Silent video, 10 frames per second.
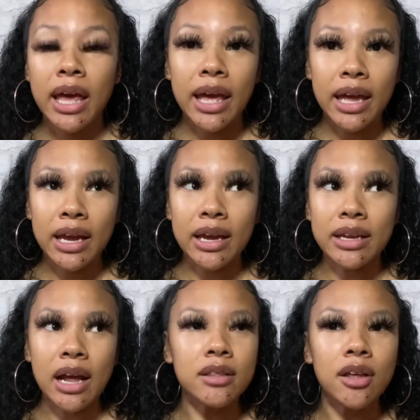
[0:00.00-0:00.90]
And
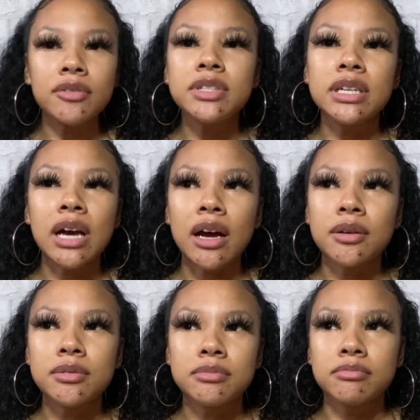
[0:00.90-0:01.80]
I loved it. I
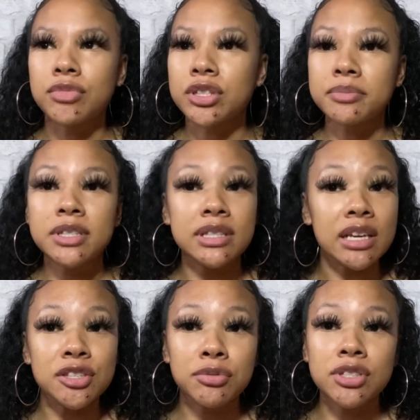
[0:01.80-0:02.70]
was
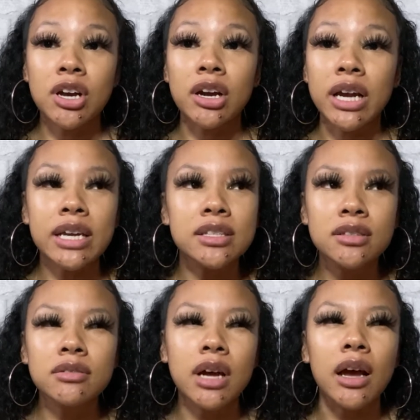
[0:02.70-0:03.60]
obsessed with Target. I
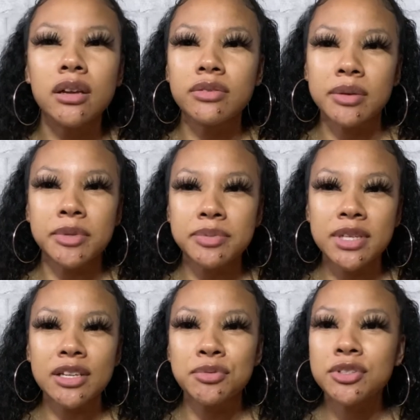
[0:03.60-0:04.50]
still kind of am
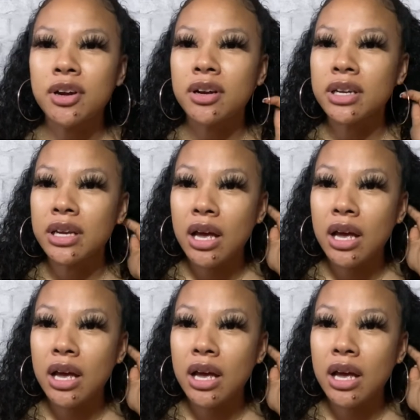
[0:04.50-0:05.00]
obsessed with Target.